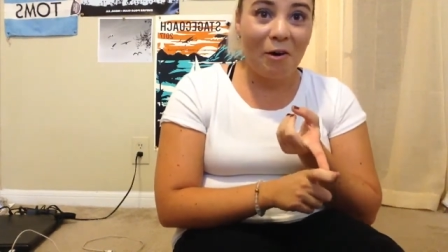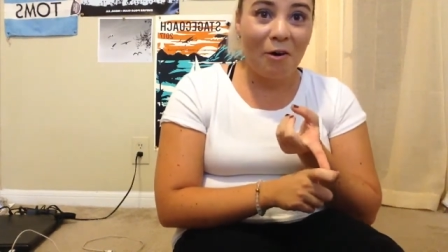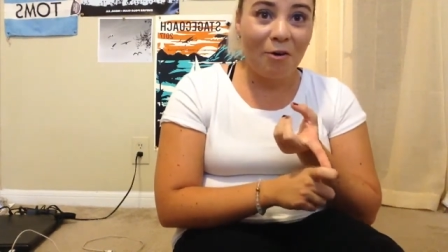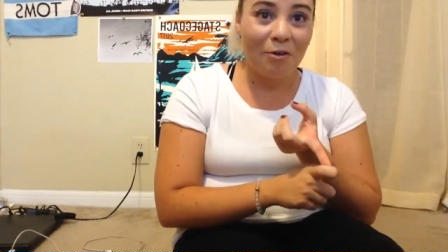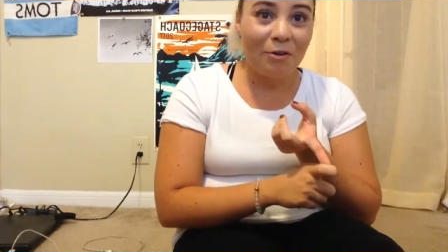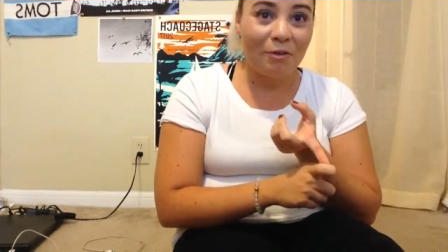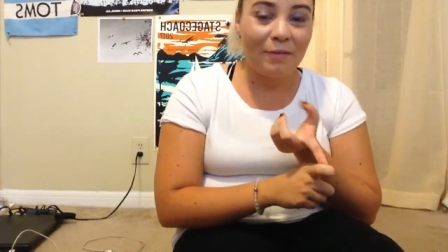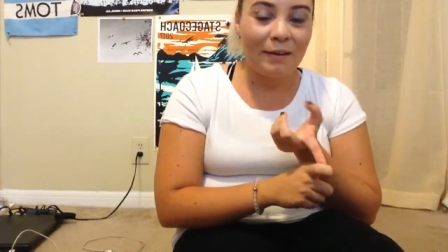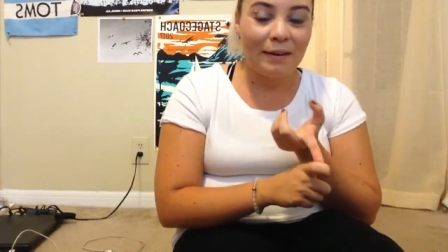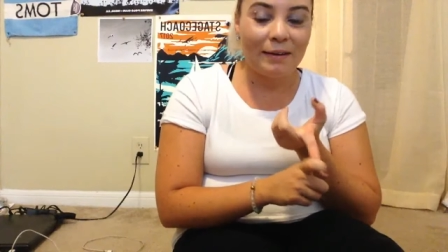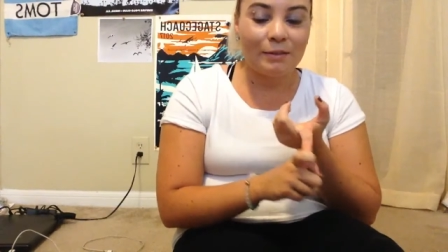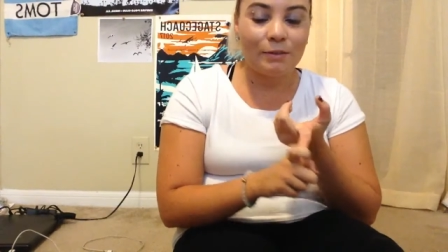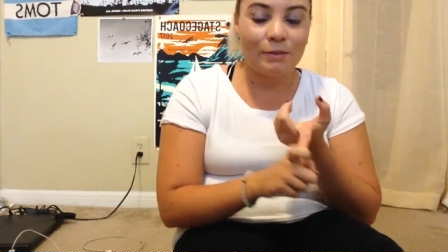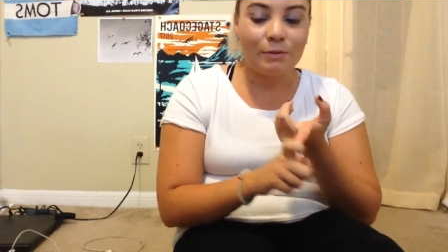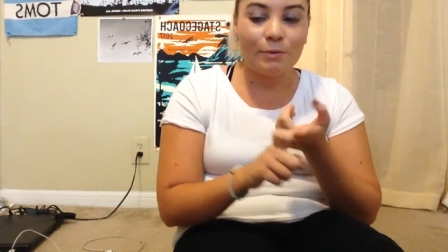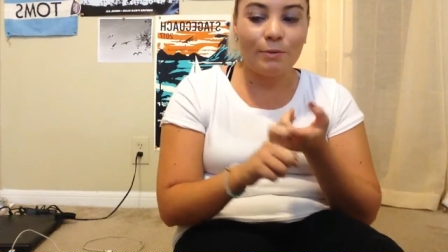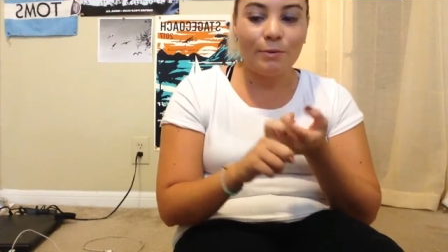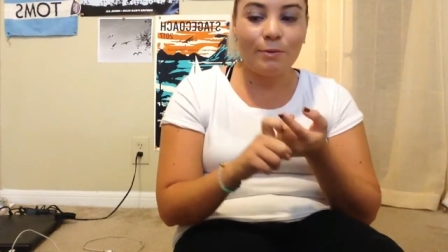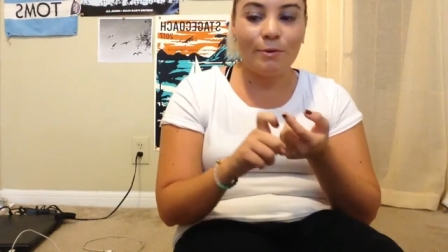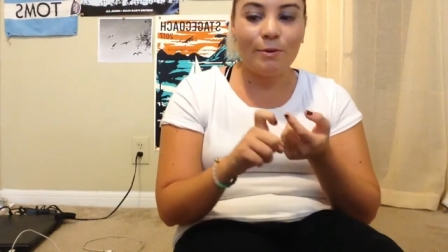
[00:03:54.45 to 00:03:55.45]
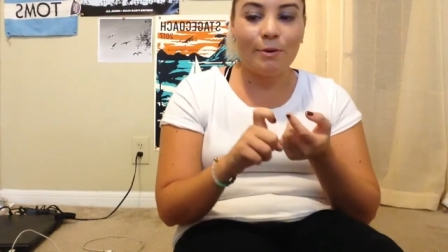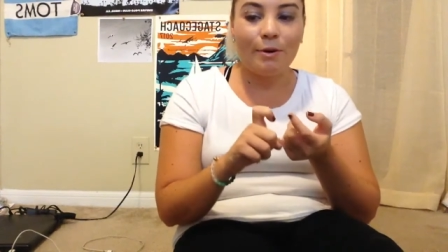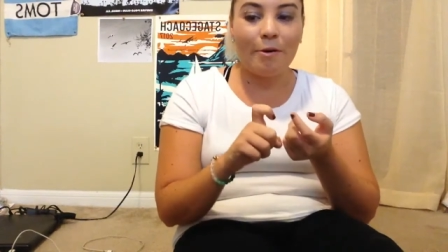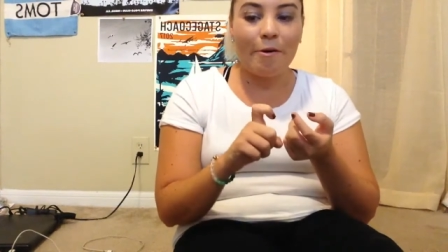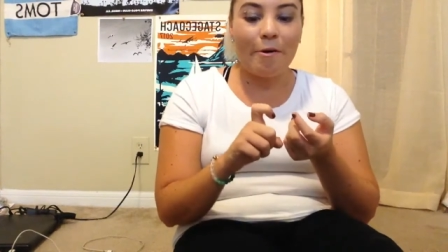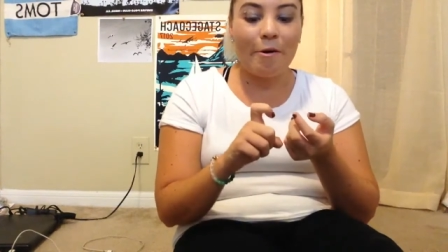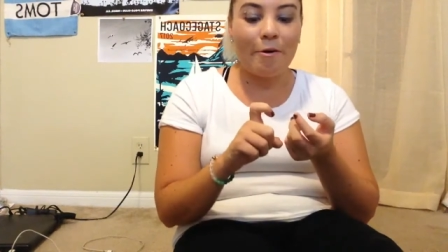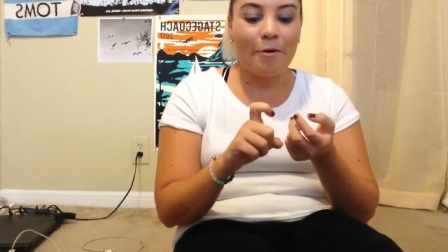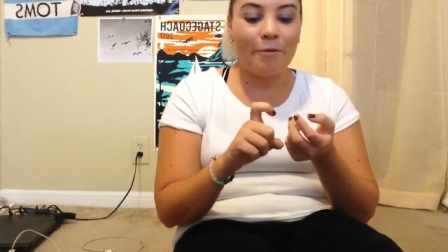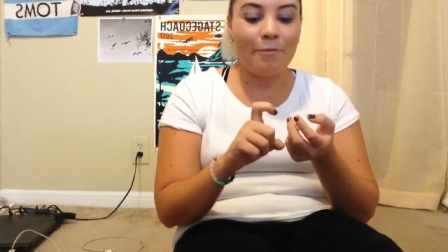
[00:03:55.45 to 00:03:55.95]
all of high school,
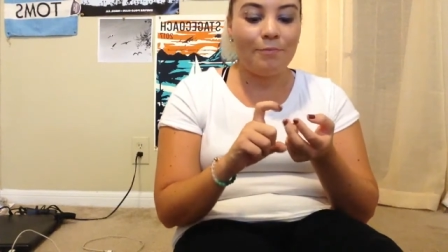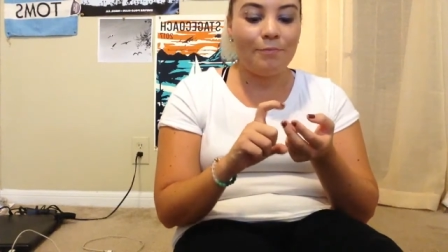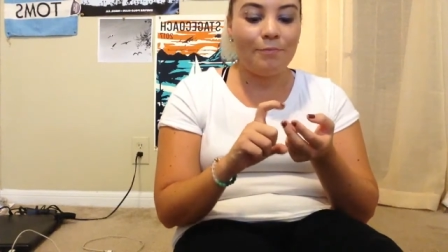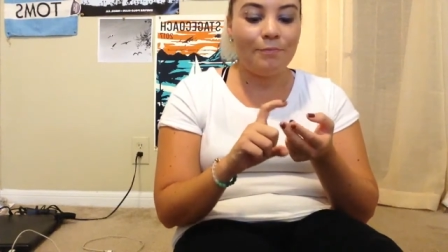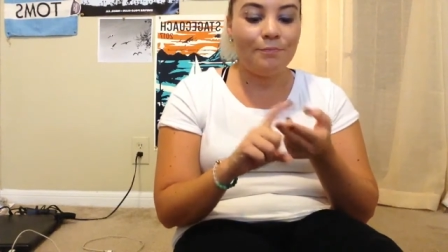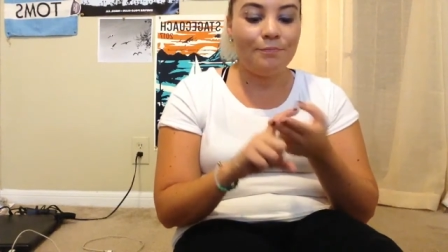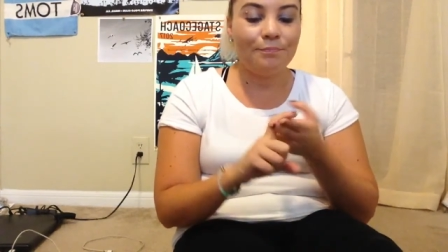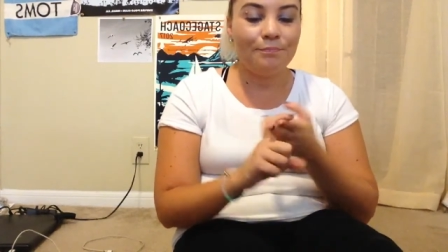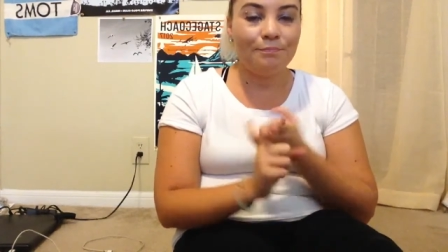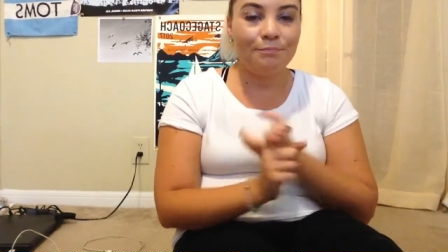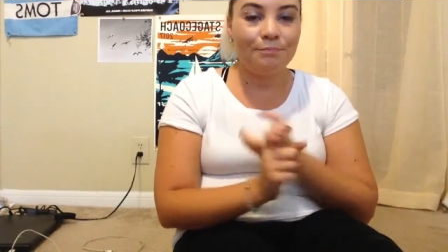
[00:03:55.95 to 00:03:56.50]
and